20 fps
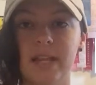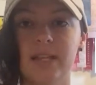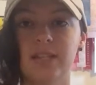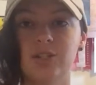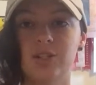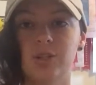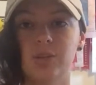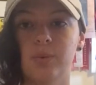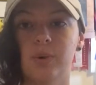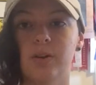
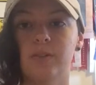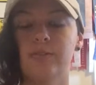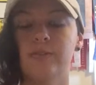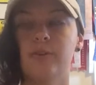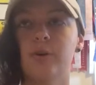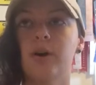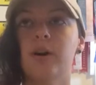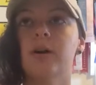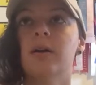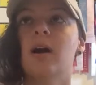
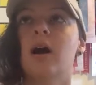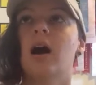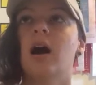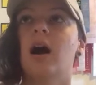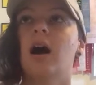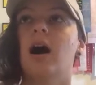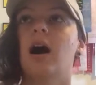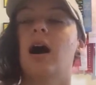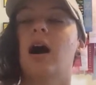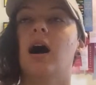Ace214.
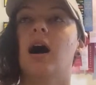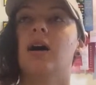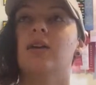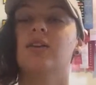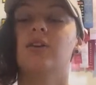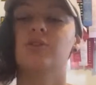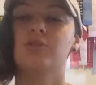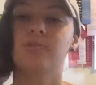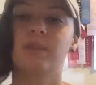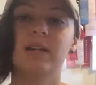
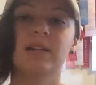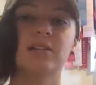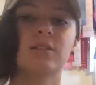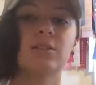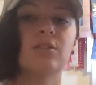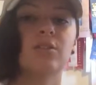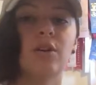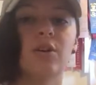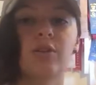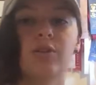No
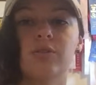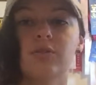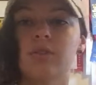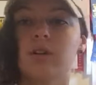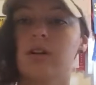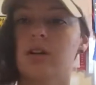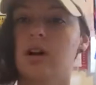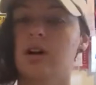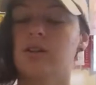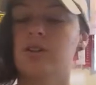spaces, no
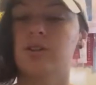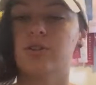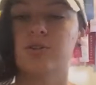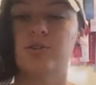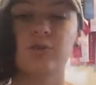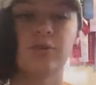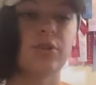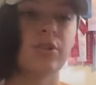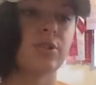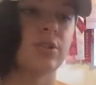
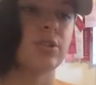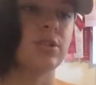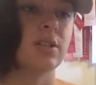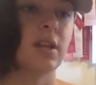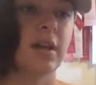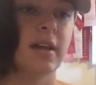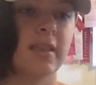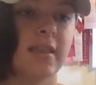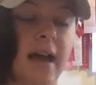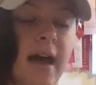underscores, none of